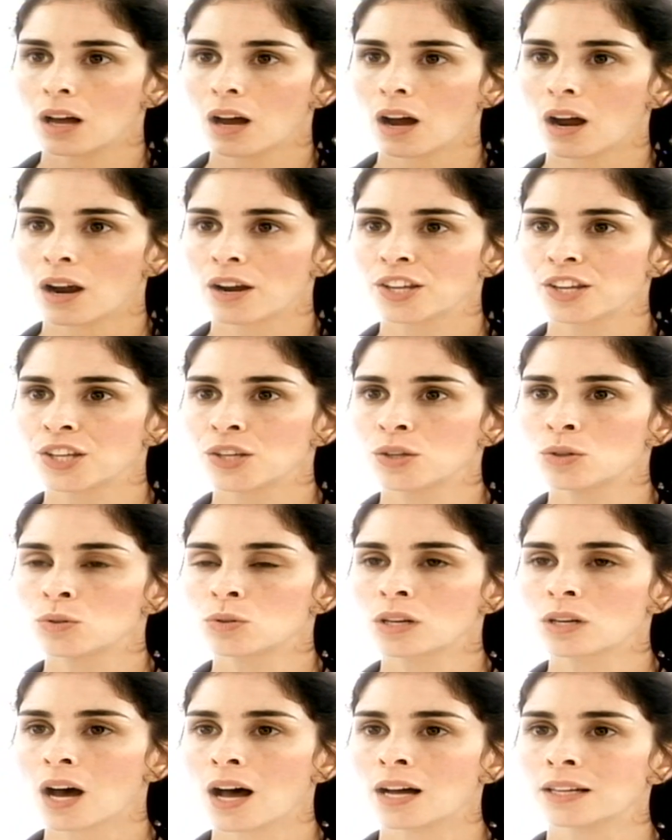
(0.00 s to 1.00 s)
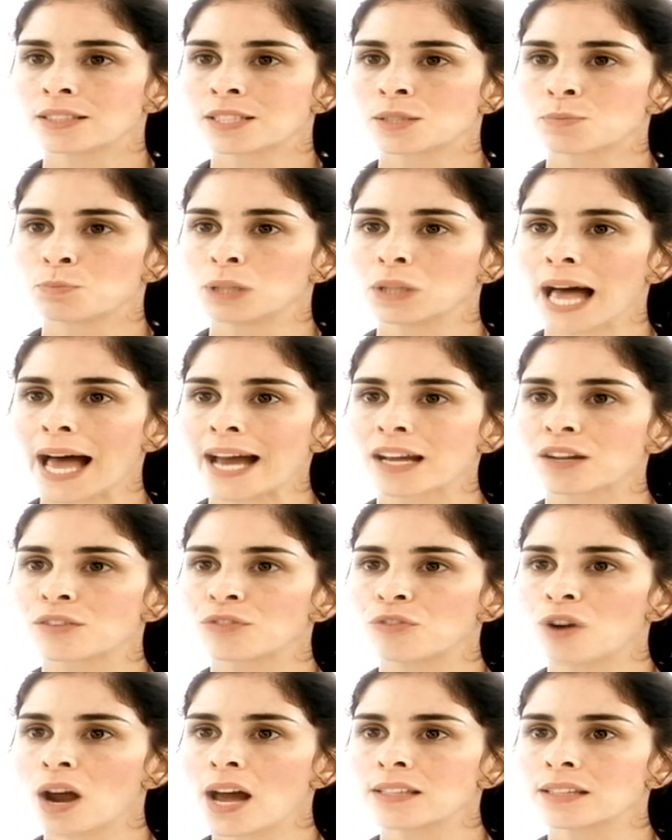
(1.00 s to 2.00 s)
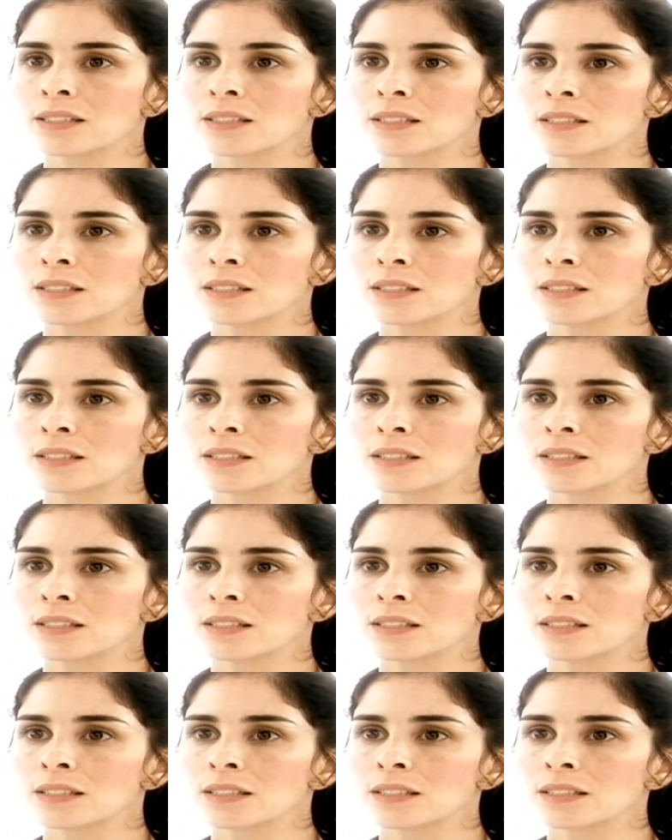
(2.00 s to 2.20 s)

Are you God's black friend?